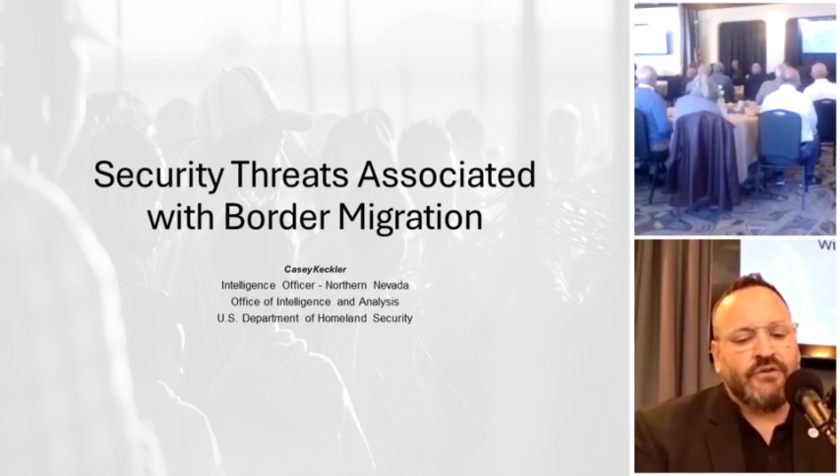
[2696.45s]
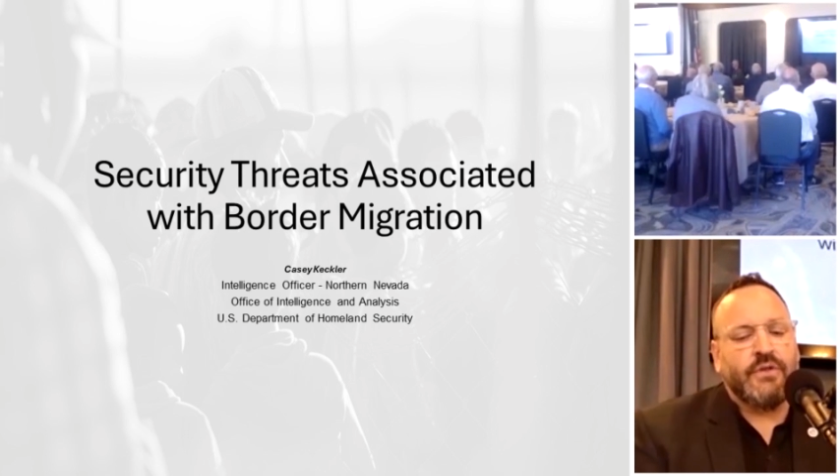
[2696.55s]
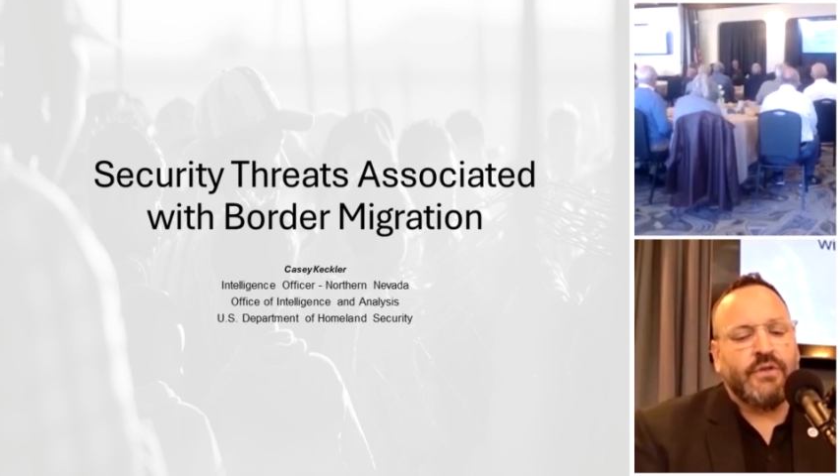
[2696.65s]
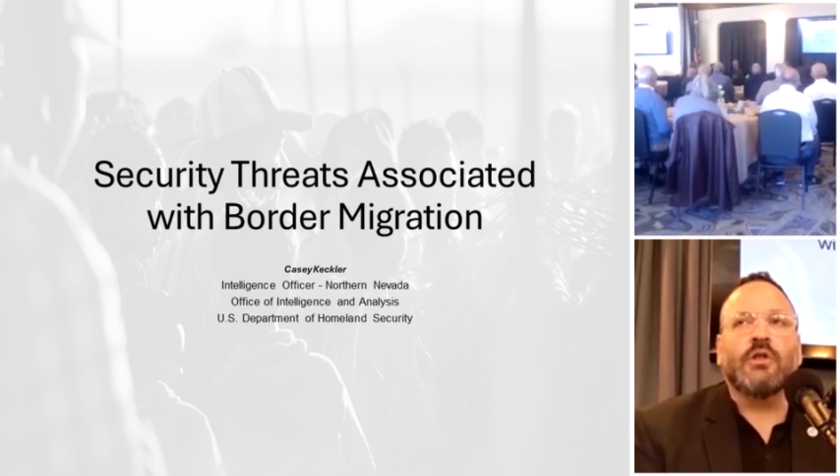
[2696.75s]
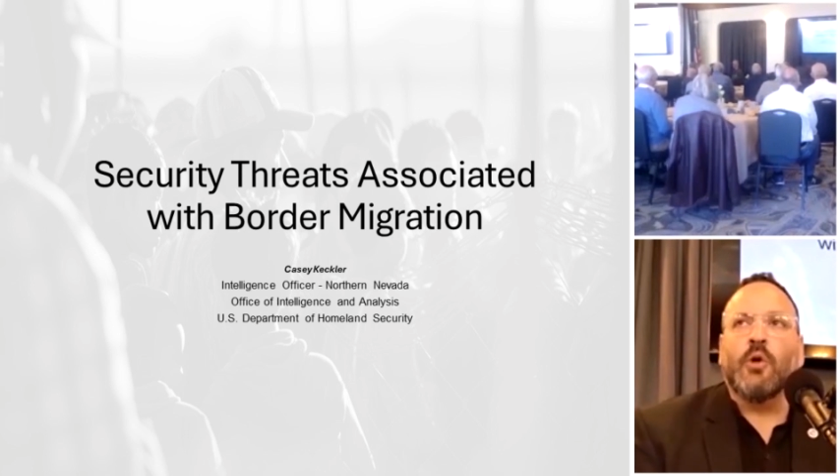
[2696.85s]
to
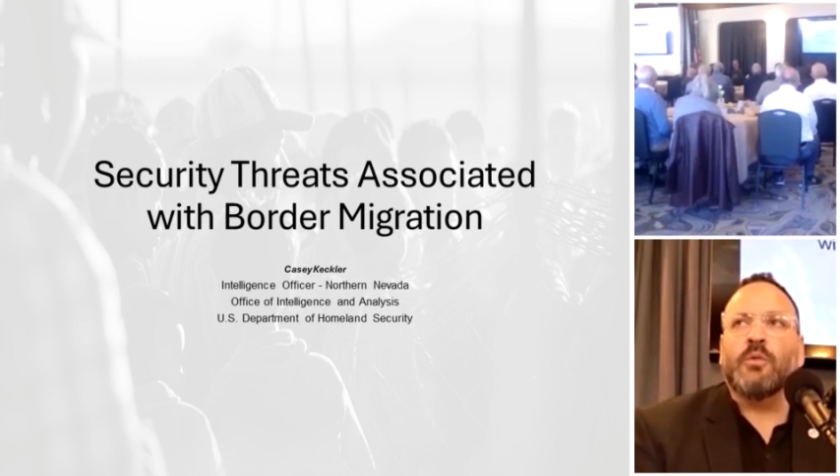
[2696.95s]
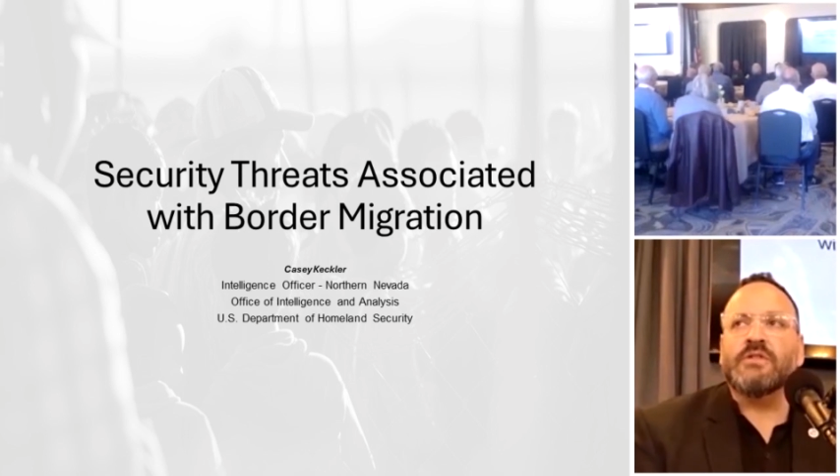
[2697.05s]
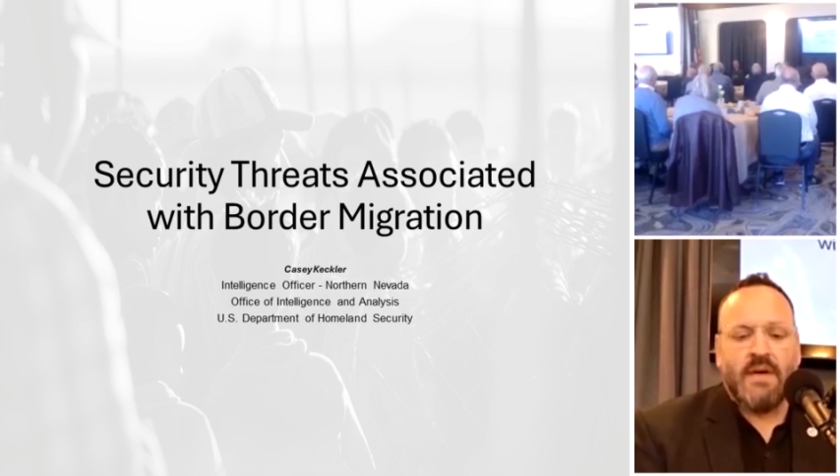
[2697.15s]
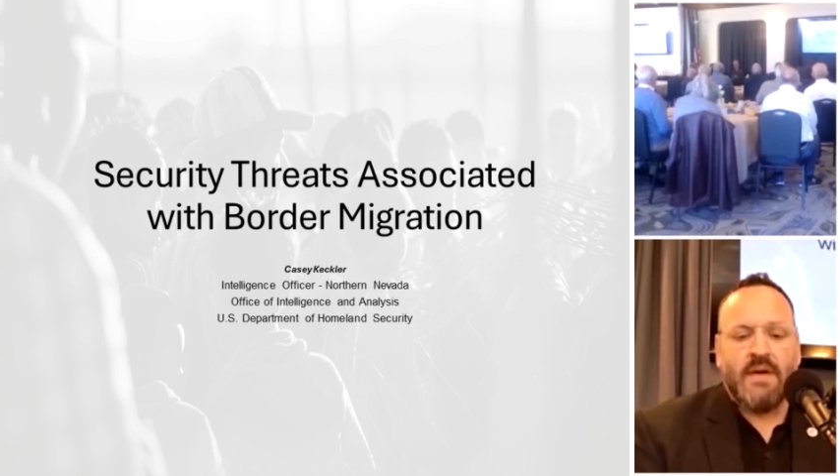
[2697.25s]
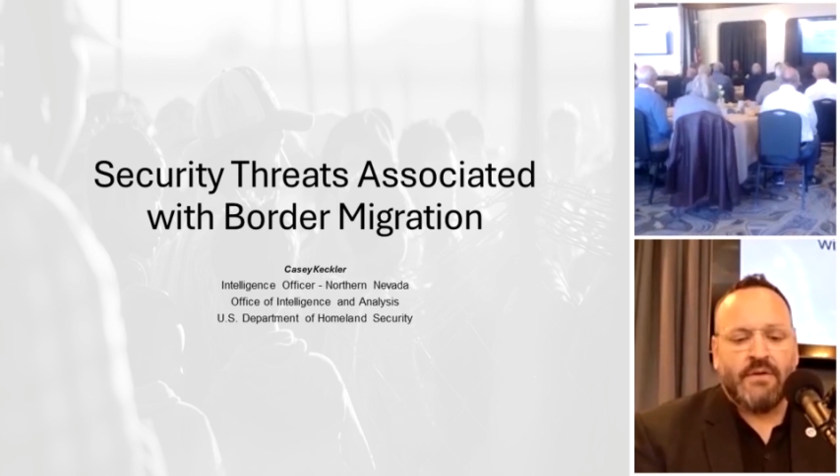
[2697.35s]
the global
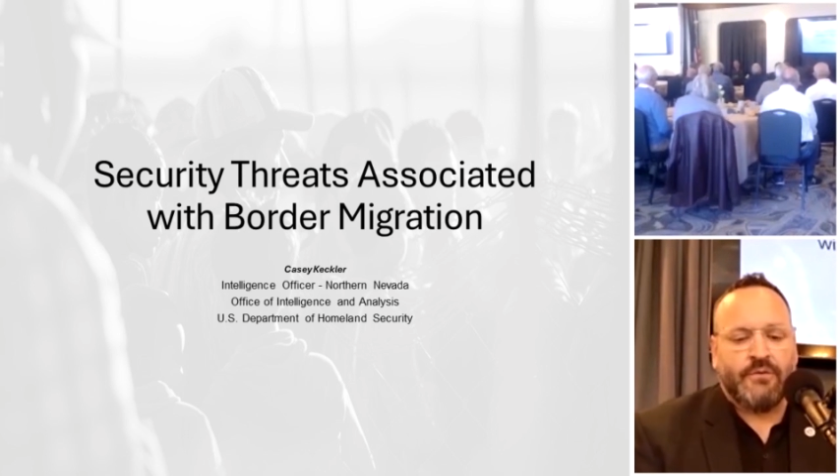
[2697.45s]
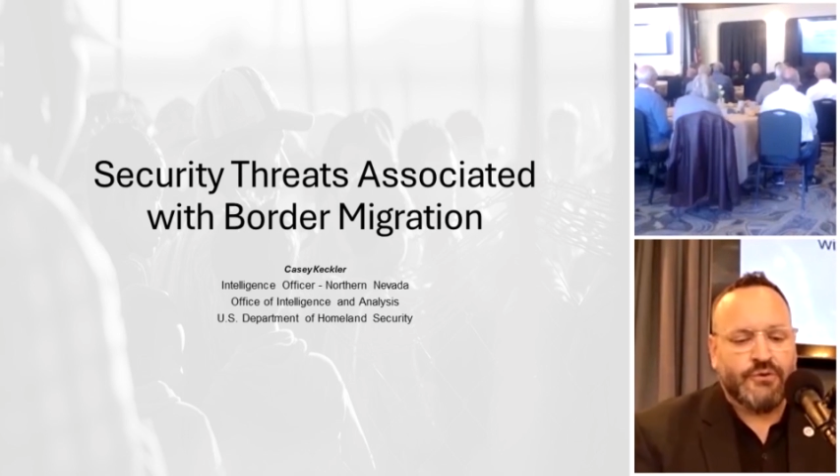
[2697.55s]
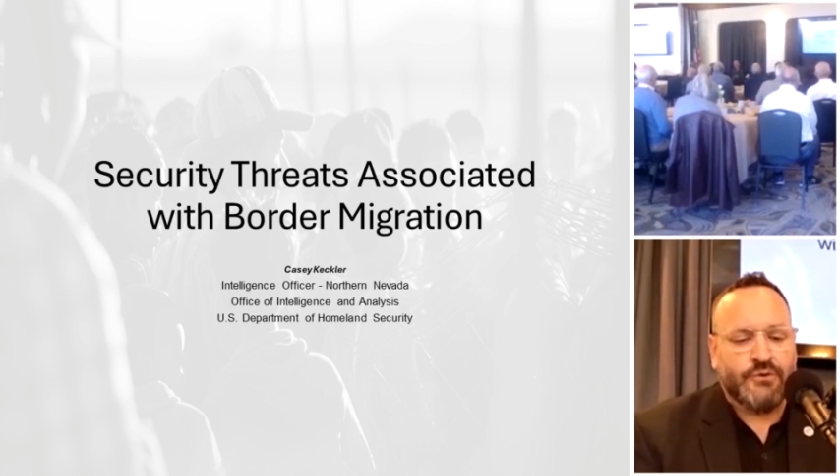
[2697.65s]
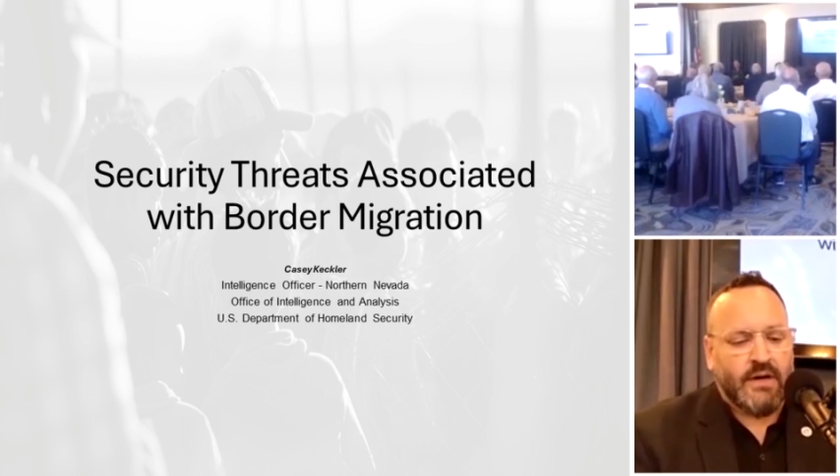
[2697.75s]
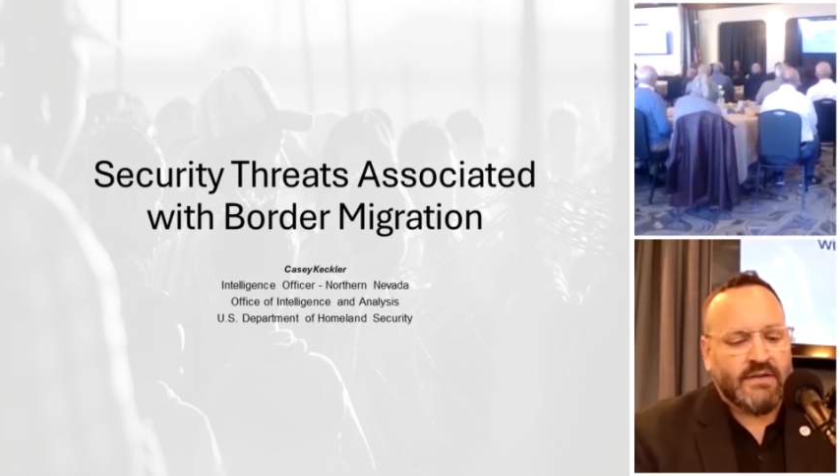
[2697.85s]
demand for
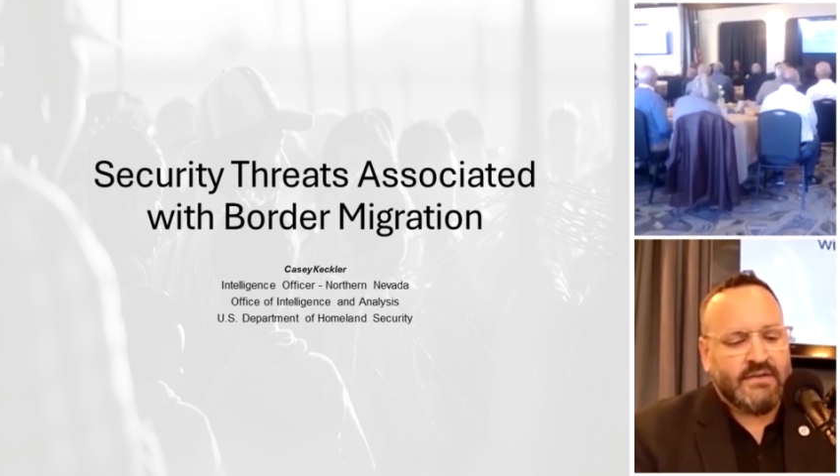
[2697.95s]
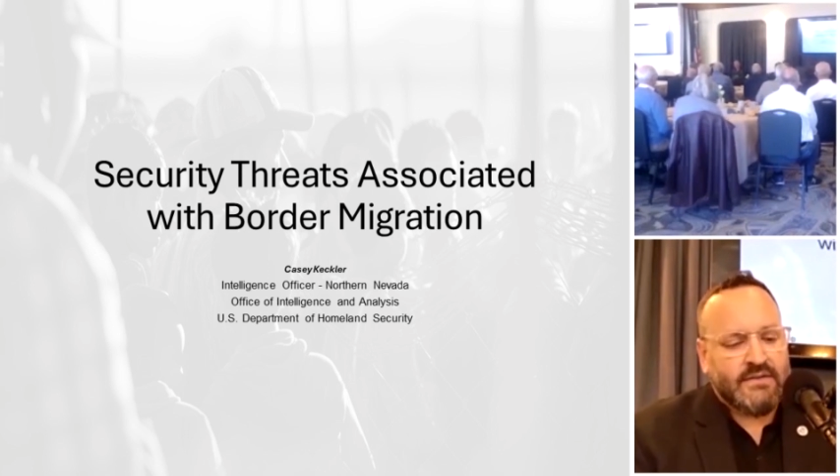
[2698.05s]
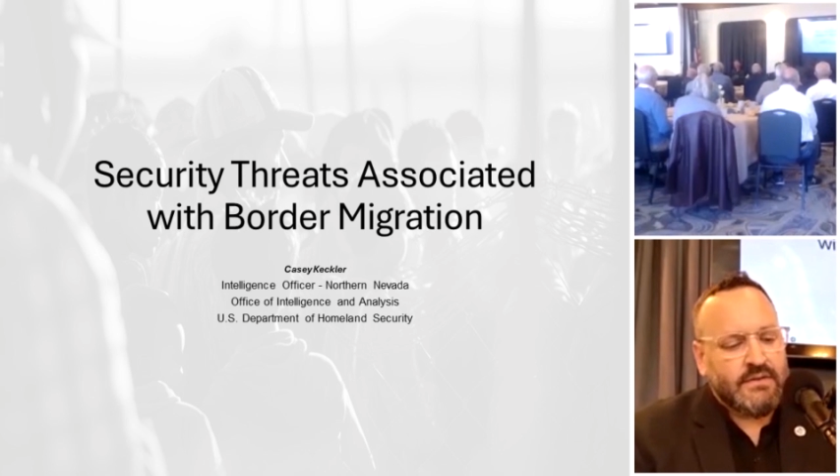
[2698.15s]
drugs.